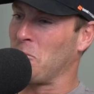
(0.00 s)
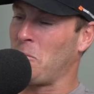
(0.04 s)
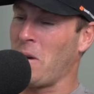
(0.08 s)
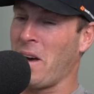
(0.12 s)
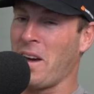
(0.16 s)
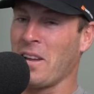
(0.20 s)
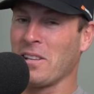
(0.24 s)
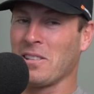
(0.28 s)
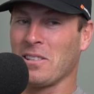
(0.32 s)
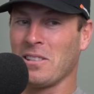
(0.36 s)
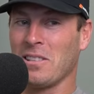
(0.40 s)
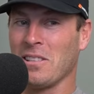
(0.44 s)
As
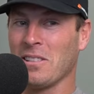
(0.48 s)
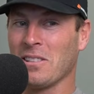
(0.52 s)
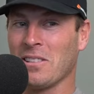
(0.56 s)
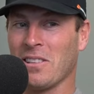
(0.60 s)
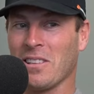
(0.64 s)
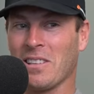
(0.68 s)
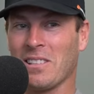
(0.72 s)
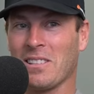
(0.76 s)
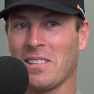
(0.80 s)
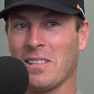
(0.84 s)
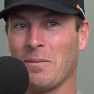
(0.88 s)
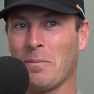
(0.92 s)
bad as it is,
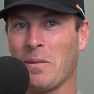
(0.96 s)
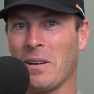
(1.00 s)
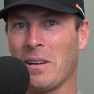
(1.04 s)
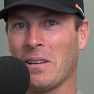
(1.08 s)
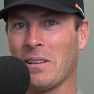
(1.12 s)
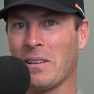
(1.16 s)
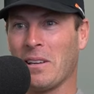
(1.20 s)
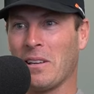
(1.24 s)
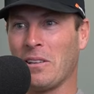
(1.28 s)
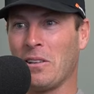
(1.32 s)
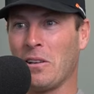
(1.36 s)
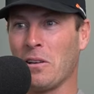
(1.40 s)
like I said,
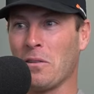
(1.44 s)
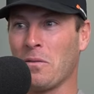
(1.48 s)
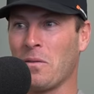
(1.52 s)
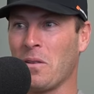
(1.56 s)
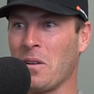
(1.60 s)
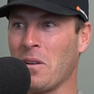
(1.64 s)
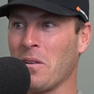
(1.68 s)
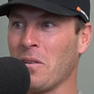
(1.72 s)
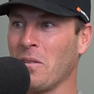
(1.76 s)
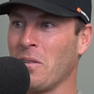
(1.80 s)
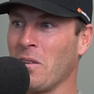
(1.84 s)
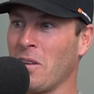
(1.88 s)
mate, I had no
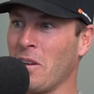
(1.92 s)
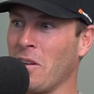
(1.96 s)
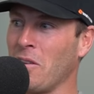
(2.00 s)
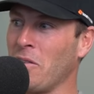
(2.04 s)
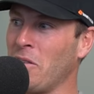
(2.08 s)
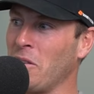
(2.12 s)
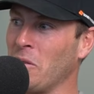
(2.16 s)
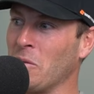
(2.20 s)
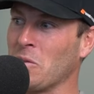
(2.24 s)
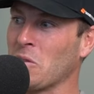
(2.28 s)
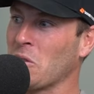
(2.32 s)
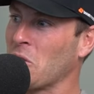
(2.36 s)
fear, and the only
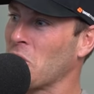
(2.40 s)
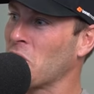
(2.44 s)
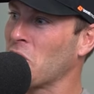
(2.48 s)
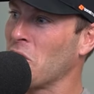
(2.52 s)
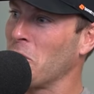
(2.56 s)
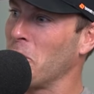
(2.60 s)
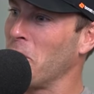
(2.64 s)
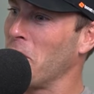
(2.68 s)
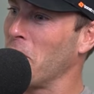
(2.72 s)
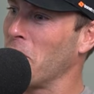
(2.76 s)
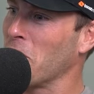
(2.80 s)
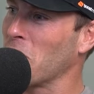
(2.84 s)
thing that was going to
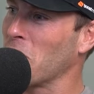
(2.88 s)
stop me